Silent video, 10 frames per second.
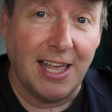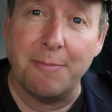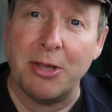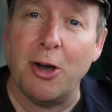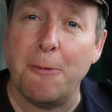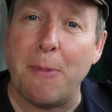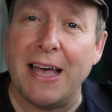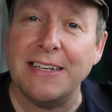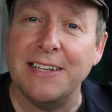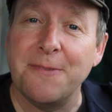And my
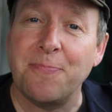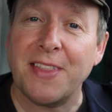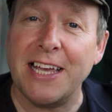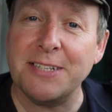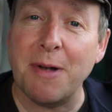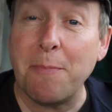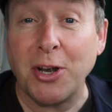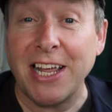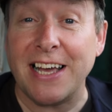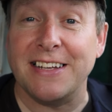iPad is my
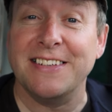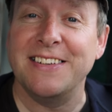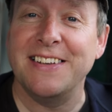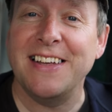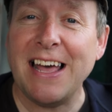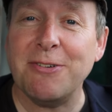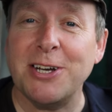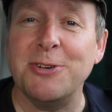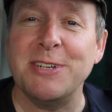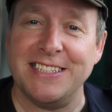monitor. How
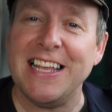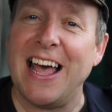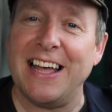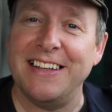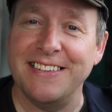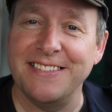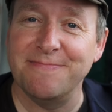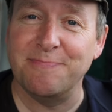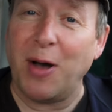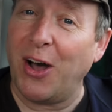cool is that?
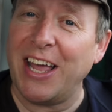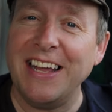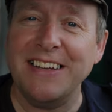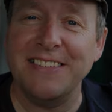Bye.